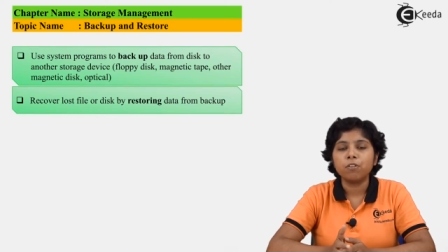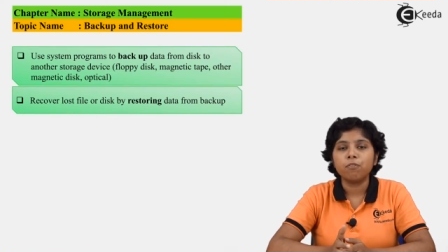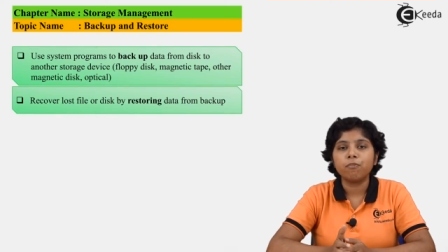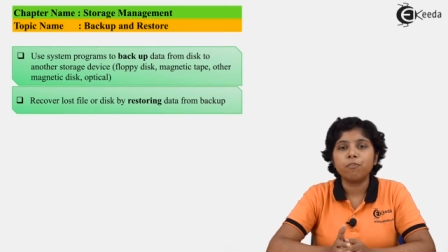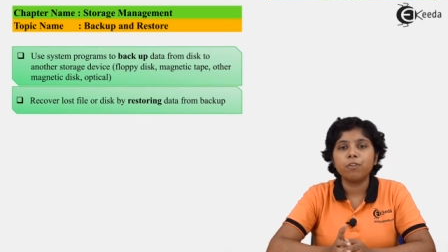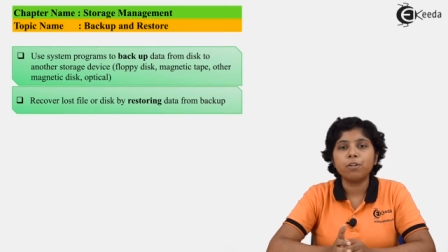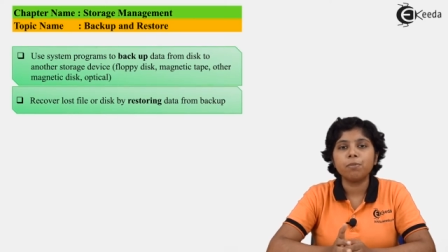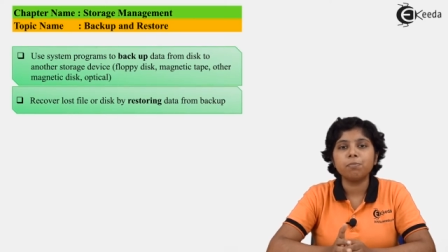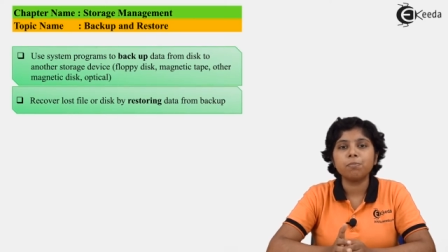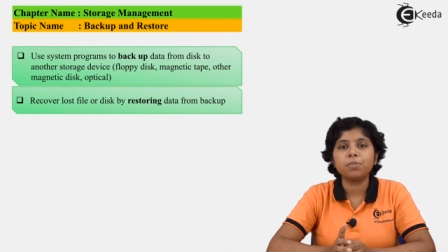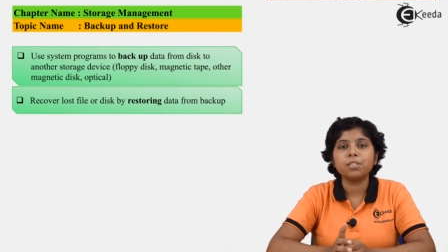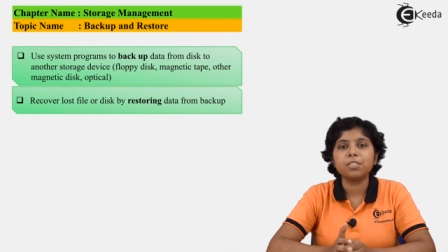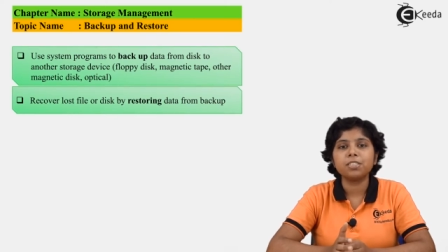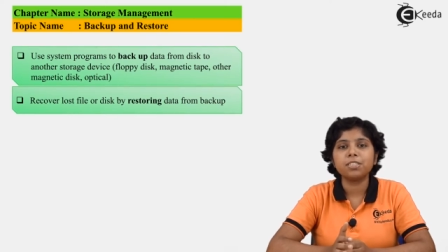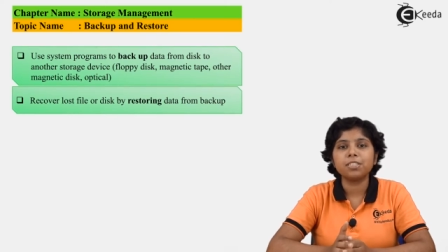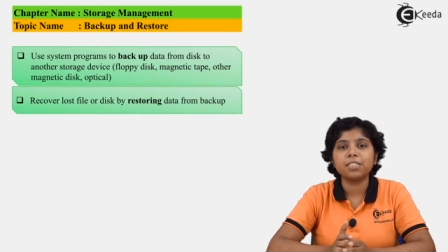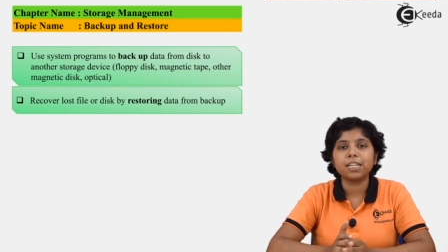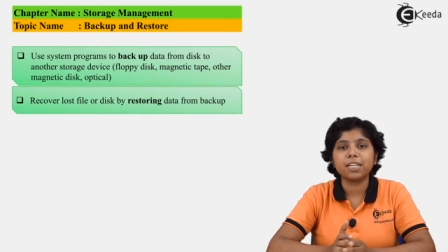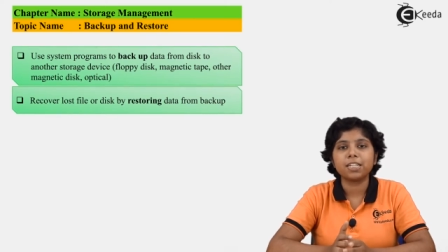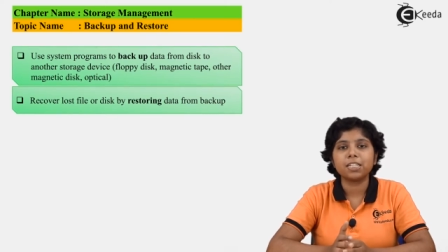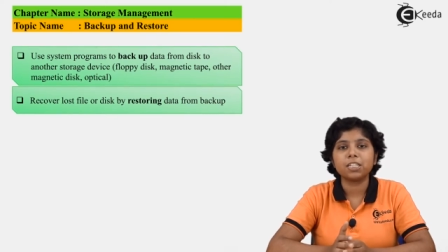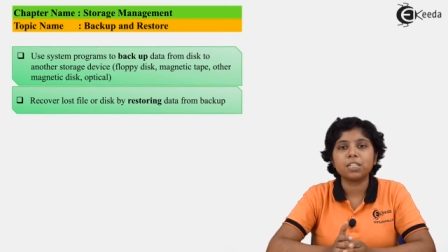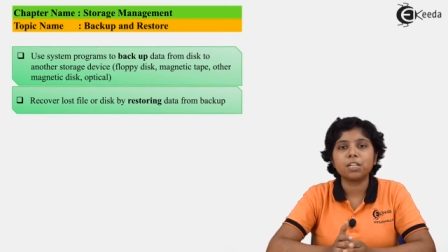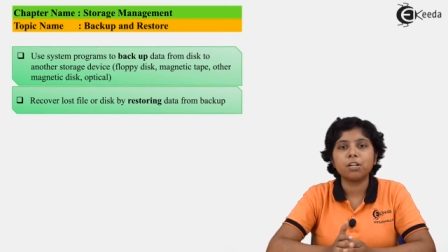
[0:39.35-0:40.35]
We must
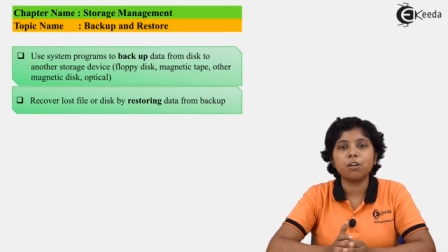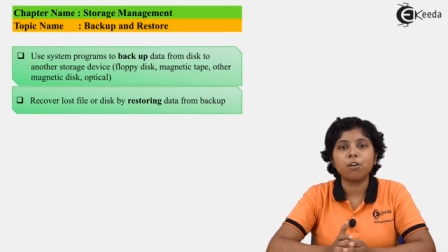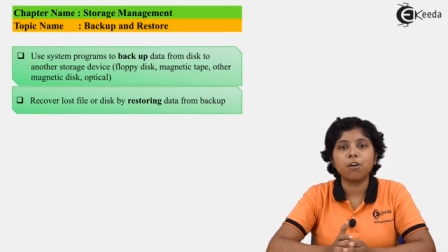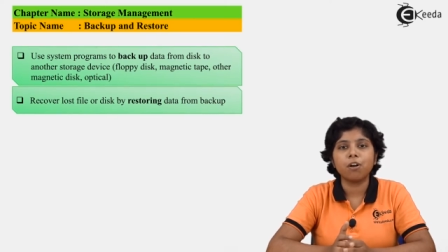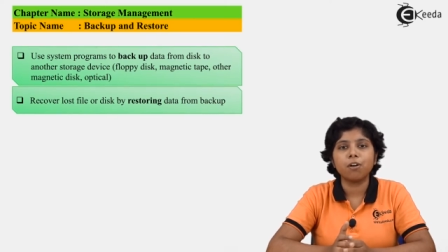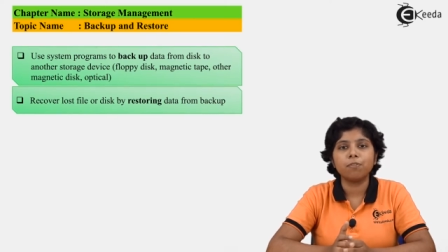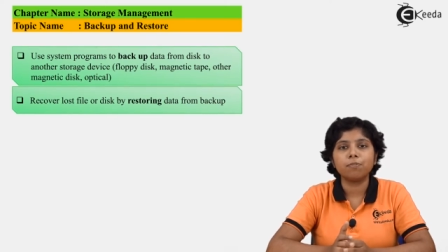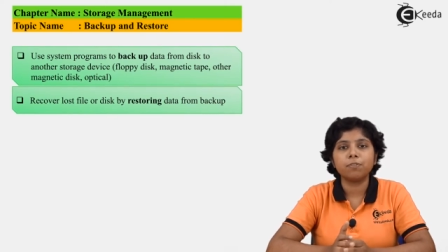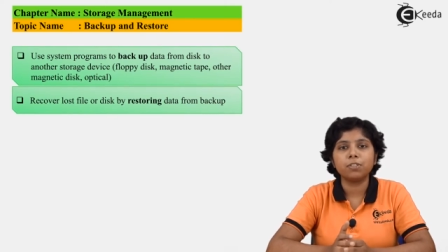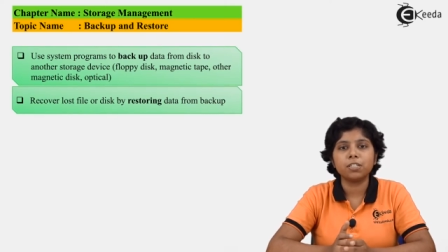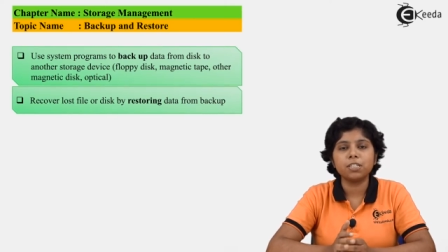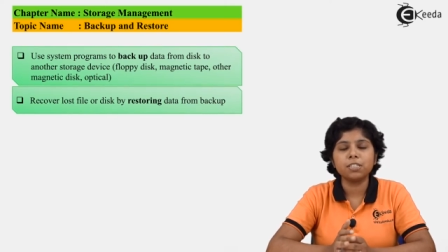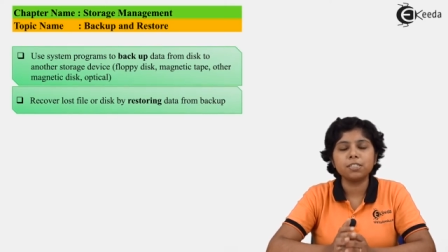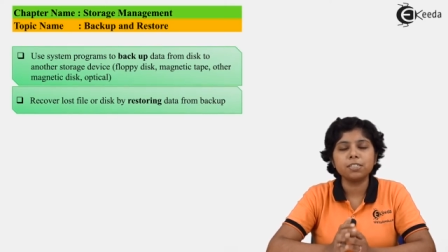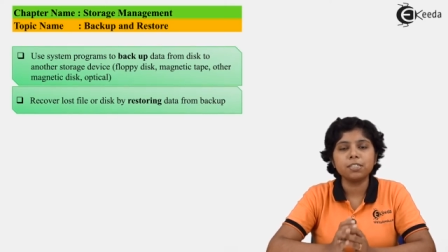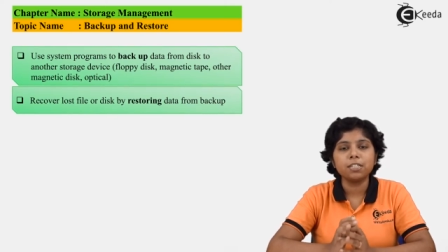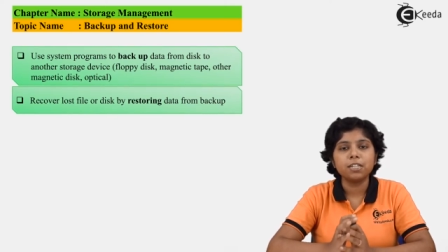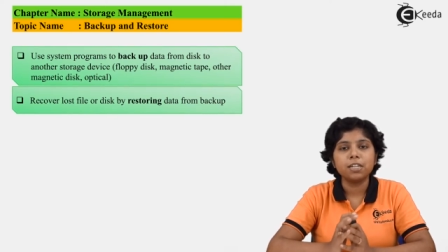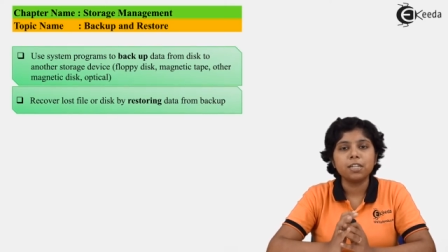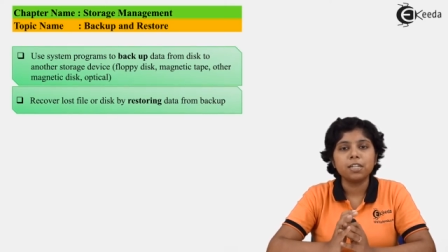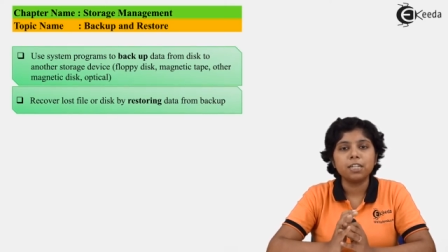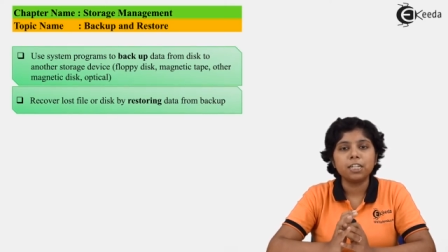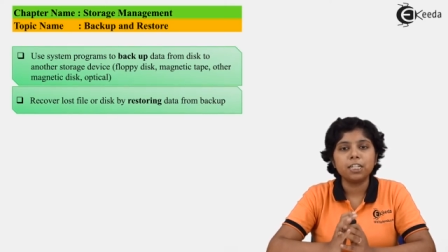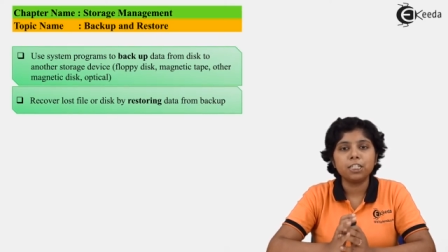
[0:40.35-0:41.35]
take care of this
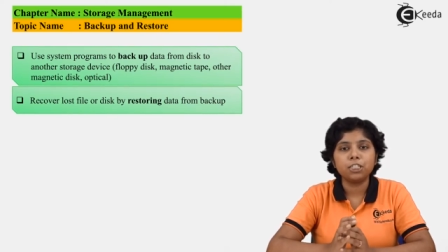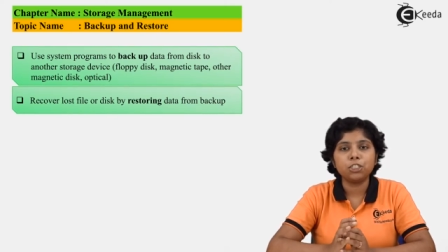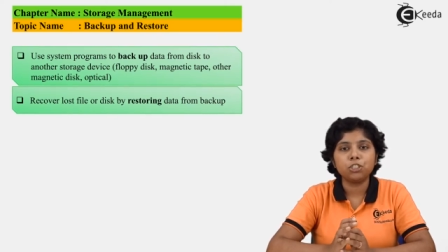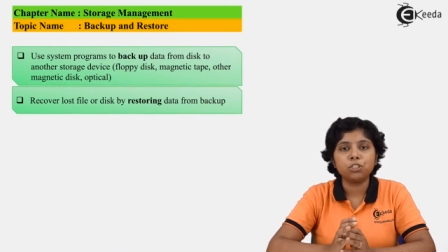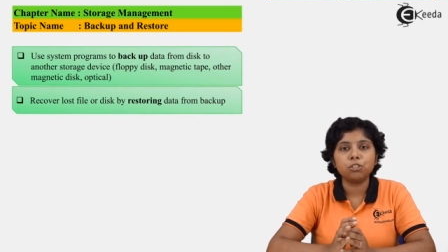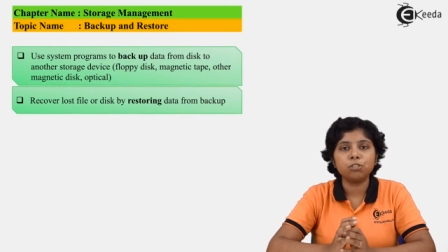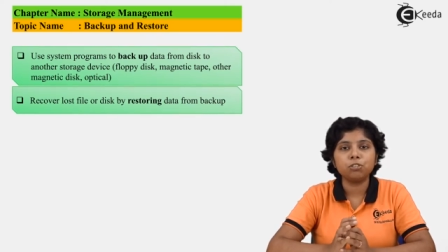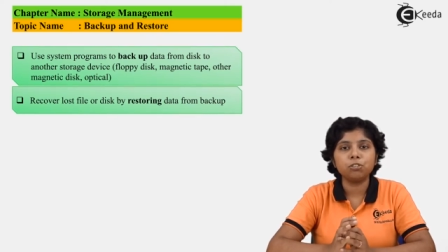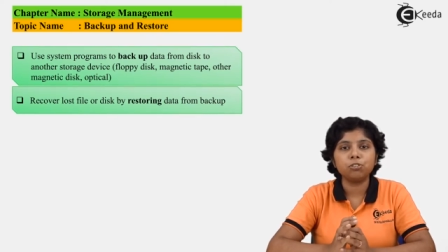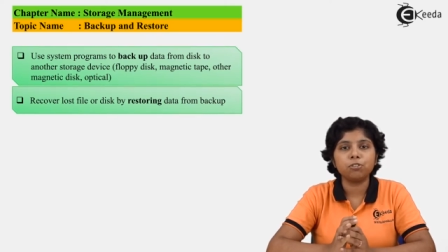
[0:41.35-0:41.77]
issue